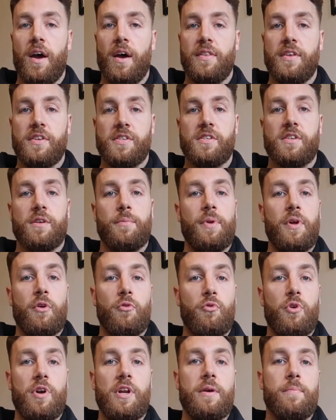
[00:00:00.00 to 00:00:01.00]
This is going to be a
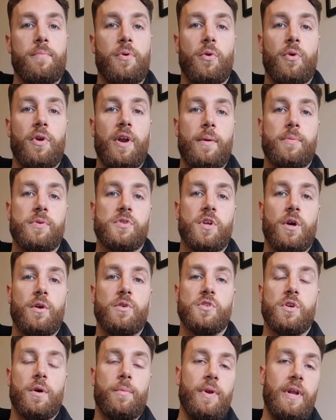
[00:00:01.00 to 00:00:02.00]
really important
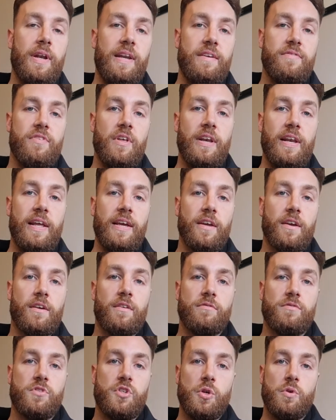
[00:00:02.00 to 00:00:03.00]
episode, so I'm going to leave the
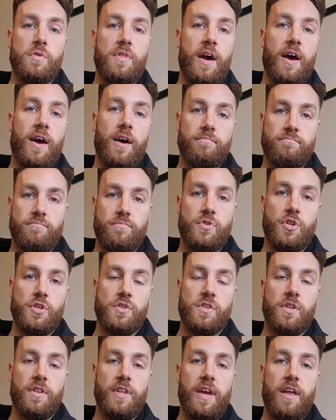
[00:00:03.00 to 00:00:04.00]
link to that
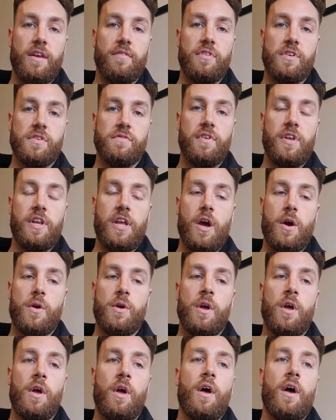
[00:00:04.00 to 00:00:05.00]
just at the end of this
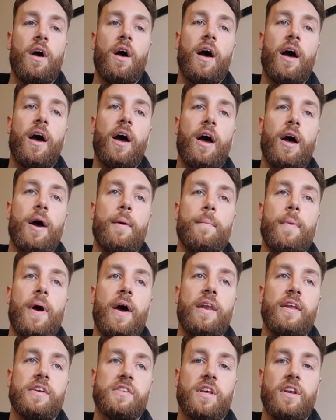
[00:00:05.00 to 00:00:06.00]
video.
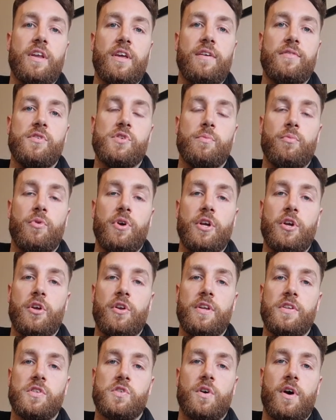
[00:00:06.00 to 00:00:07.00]
And that's going to give you some really good
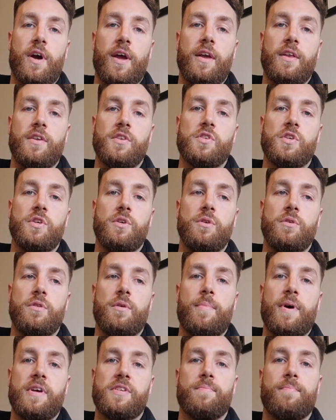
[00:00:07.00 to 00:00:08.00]
insight into the
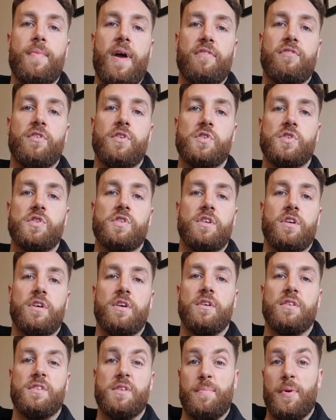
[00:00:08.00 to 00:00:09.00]
best methods
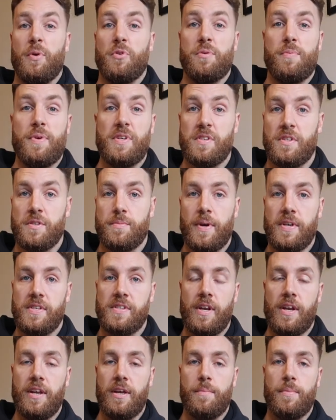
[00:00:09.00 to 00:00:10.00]
to build your business,
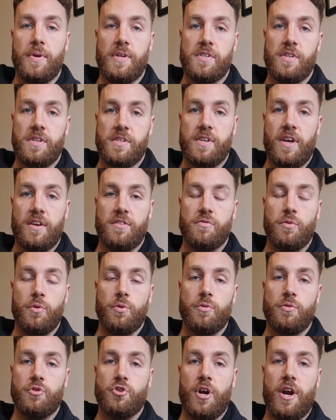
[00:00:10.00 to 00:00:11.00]
basically, and be a
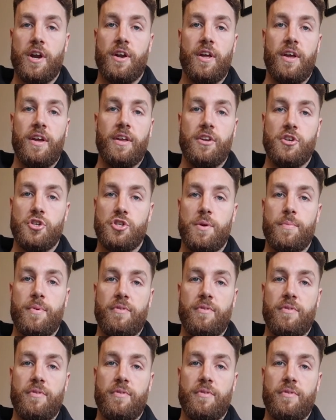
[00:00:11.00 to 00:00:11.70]
successful trainer in a gym